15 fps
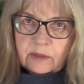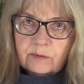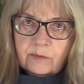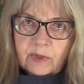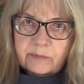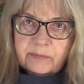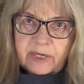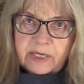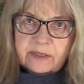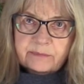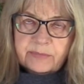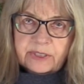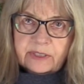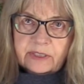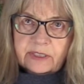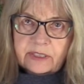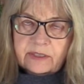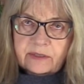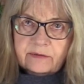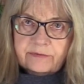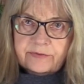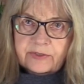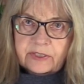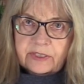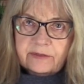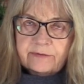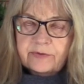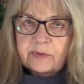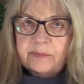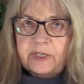What might be ill-fitting
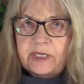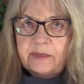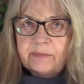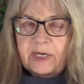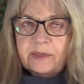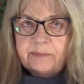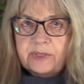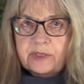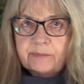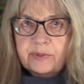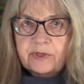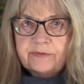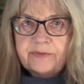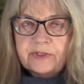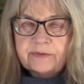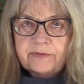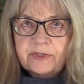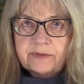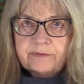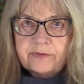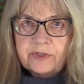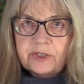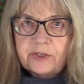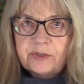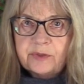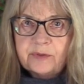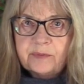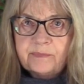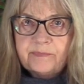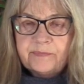for me might be a perfect fit for
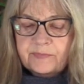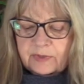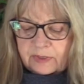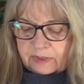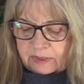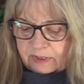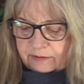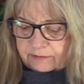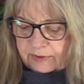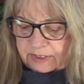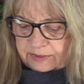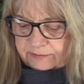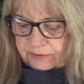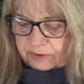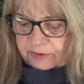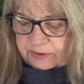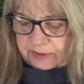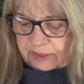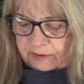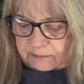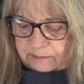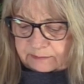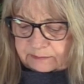you, and vice versa.